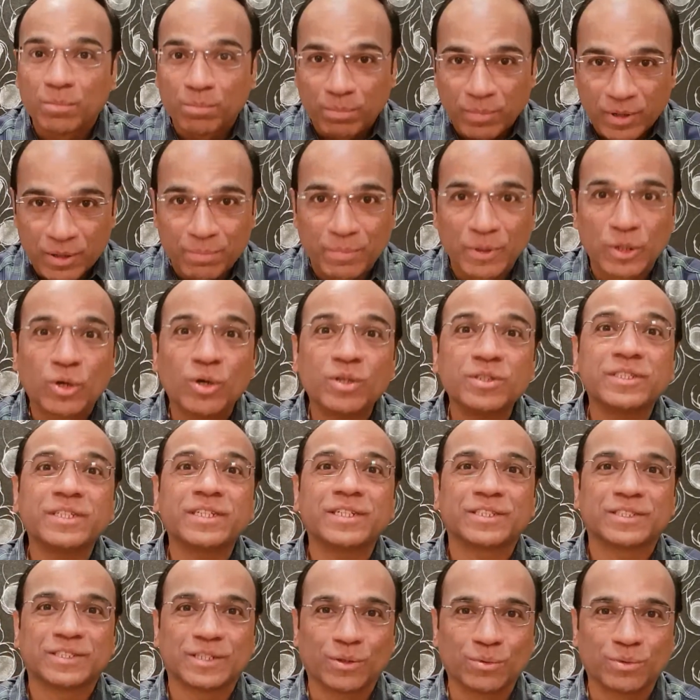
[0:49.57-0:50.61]
But because he
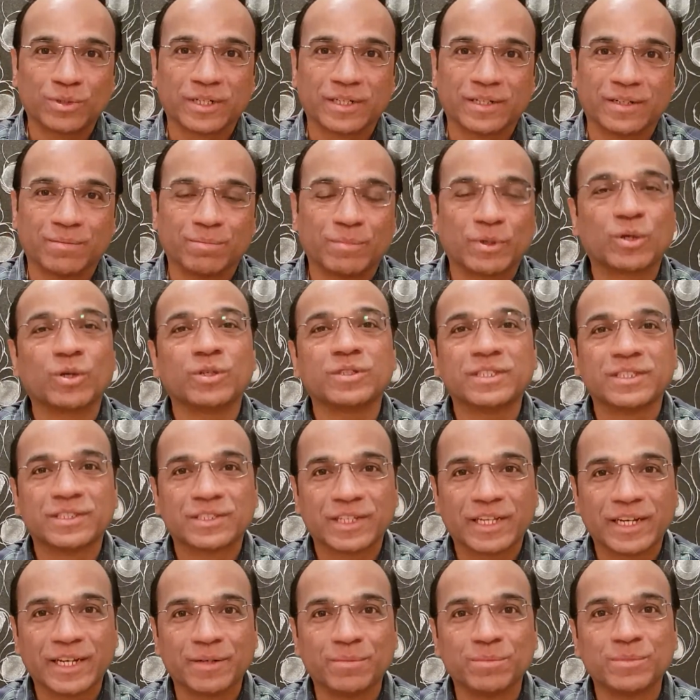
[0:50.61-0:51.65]
has shouted, because he
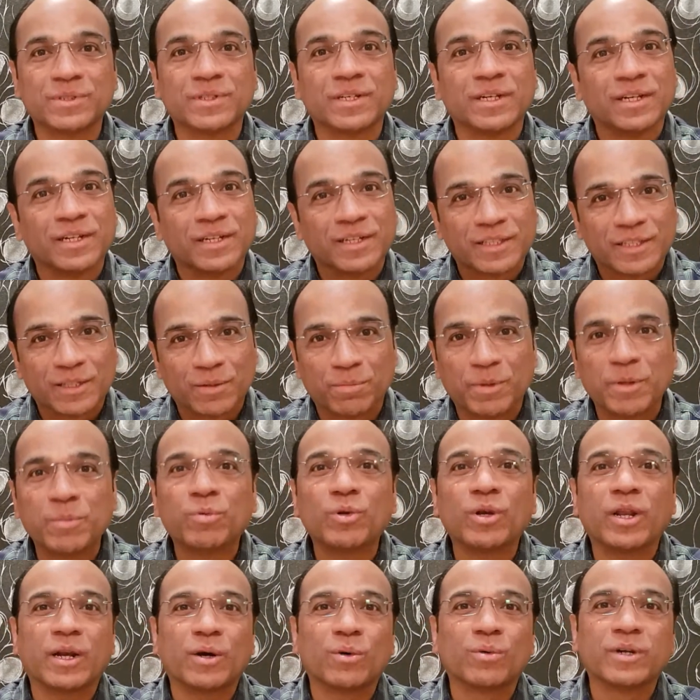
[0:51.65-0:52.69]
screams, the
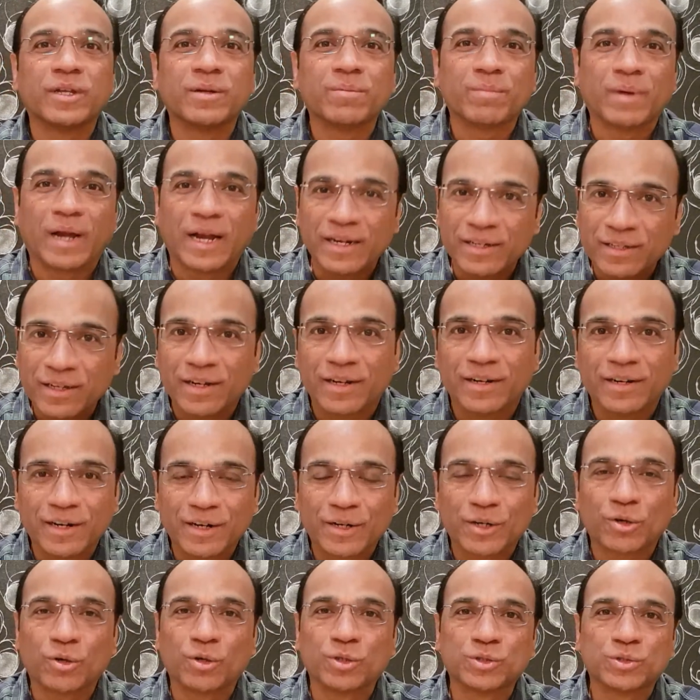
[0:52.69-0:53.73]
people around him and the
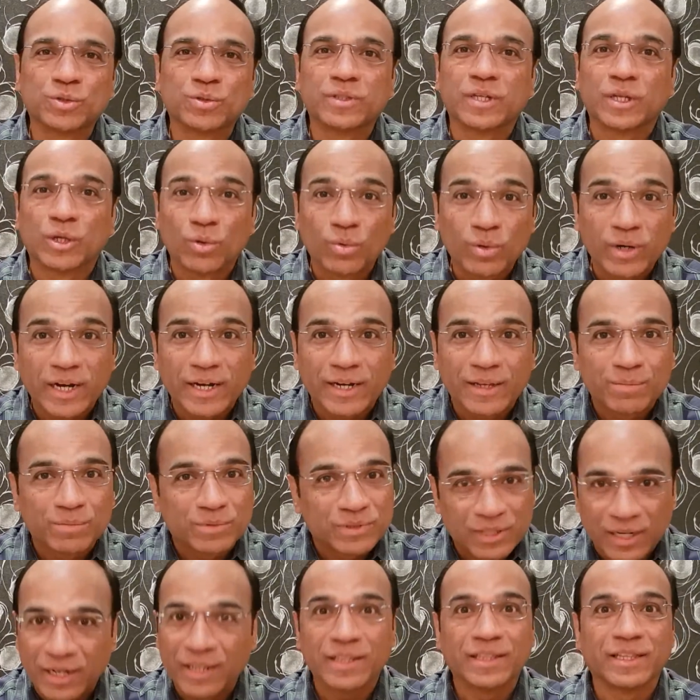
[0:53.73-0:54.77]
conductor also, they look at him
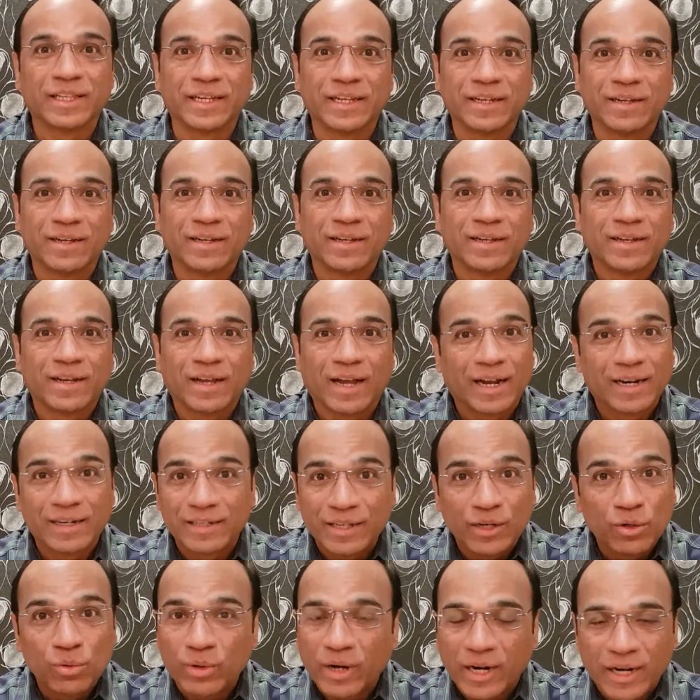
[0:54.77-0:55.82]
suddenly and
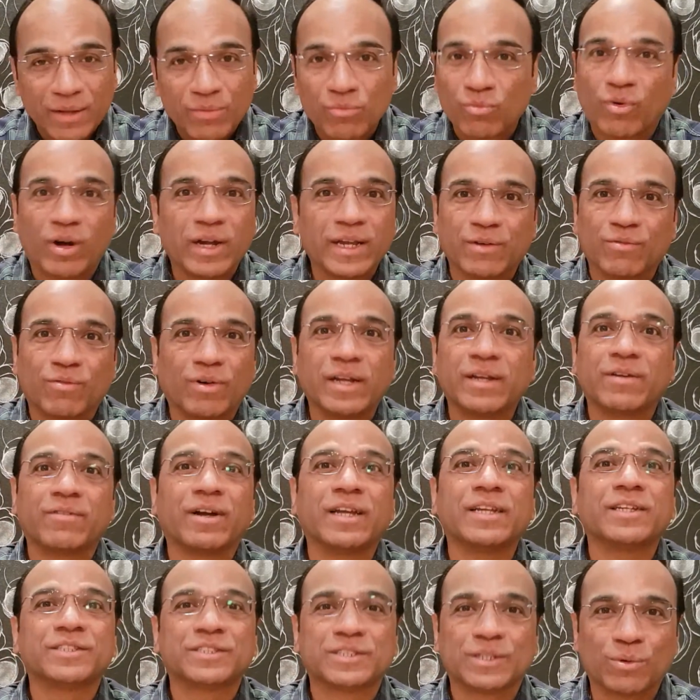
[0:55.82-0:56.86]
they look at him, why
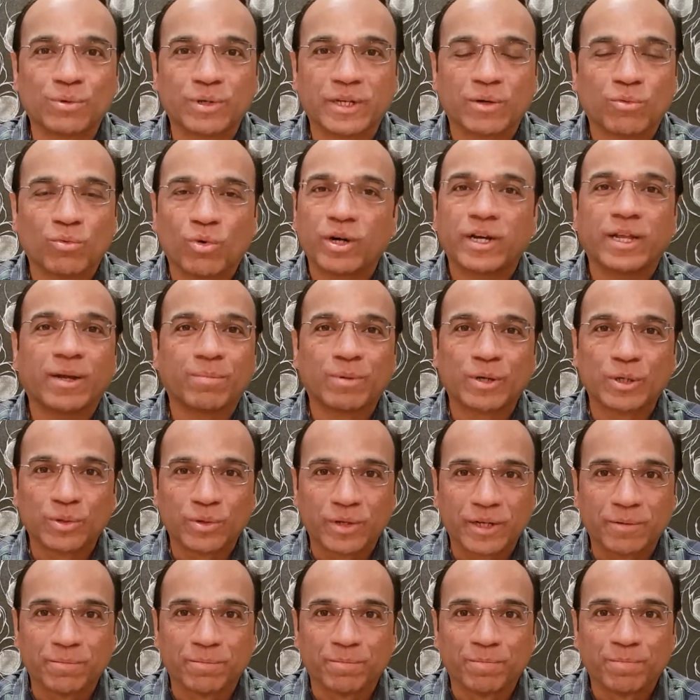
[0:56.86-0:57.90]
he's shouting, what happened to
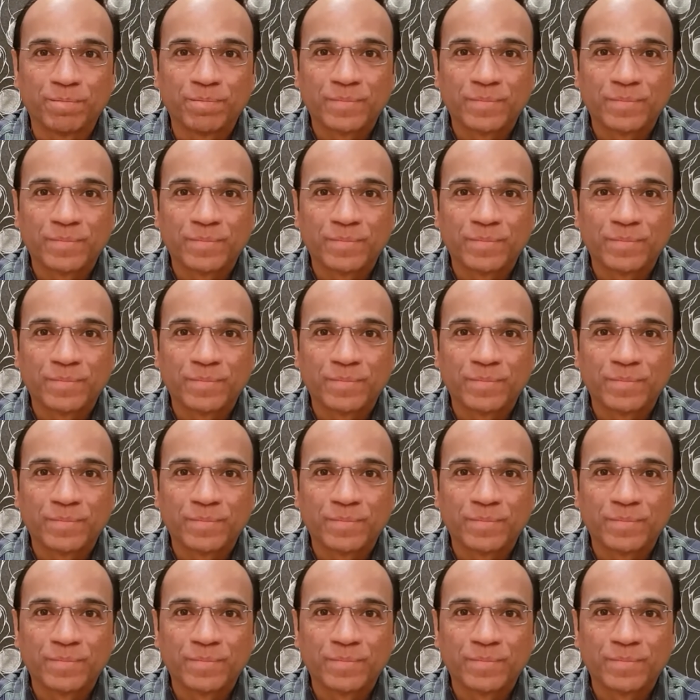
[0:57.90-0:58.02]
him?